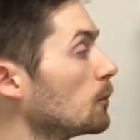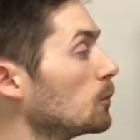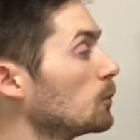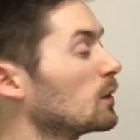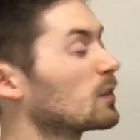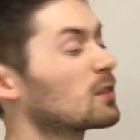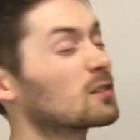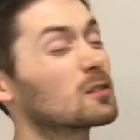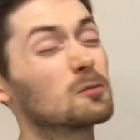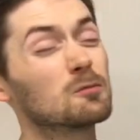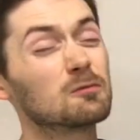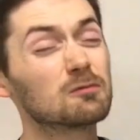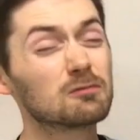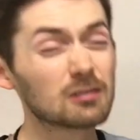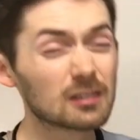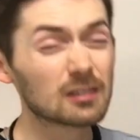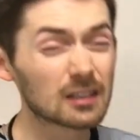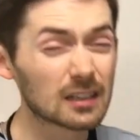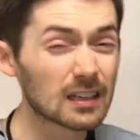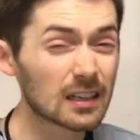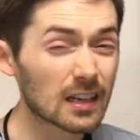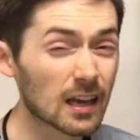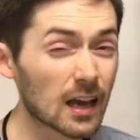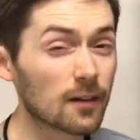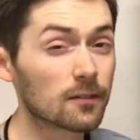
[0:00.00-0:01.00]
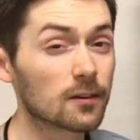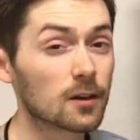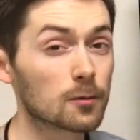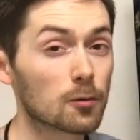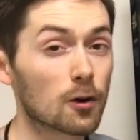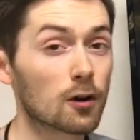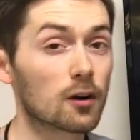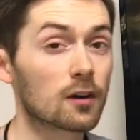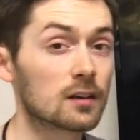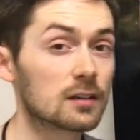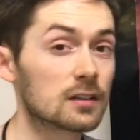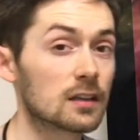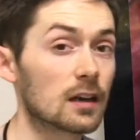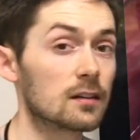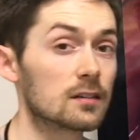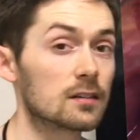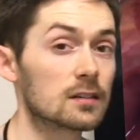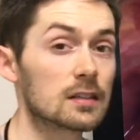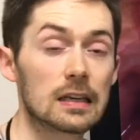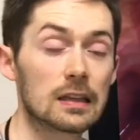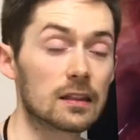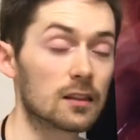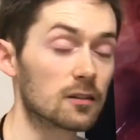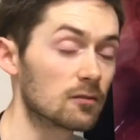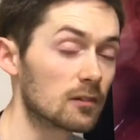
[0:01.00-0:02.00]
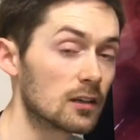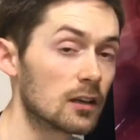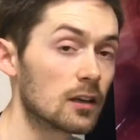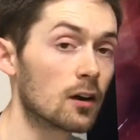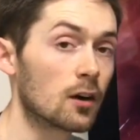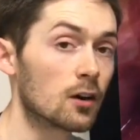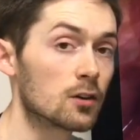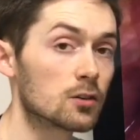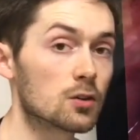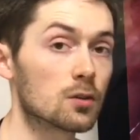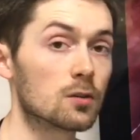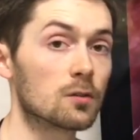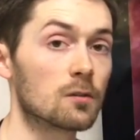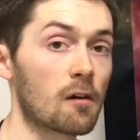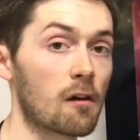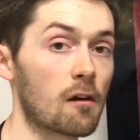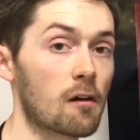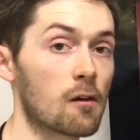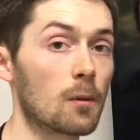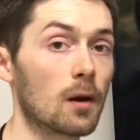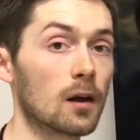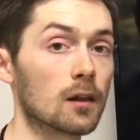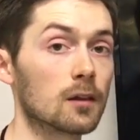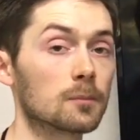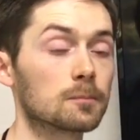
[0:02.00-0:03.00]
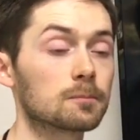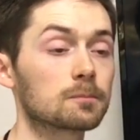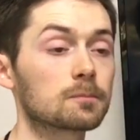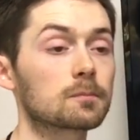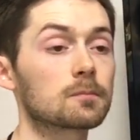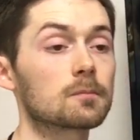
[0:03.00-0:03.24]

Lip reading: with some really heavily broken down teeth that really aren't doing very well.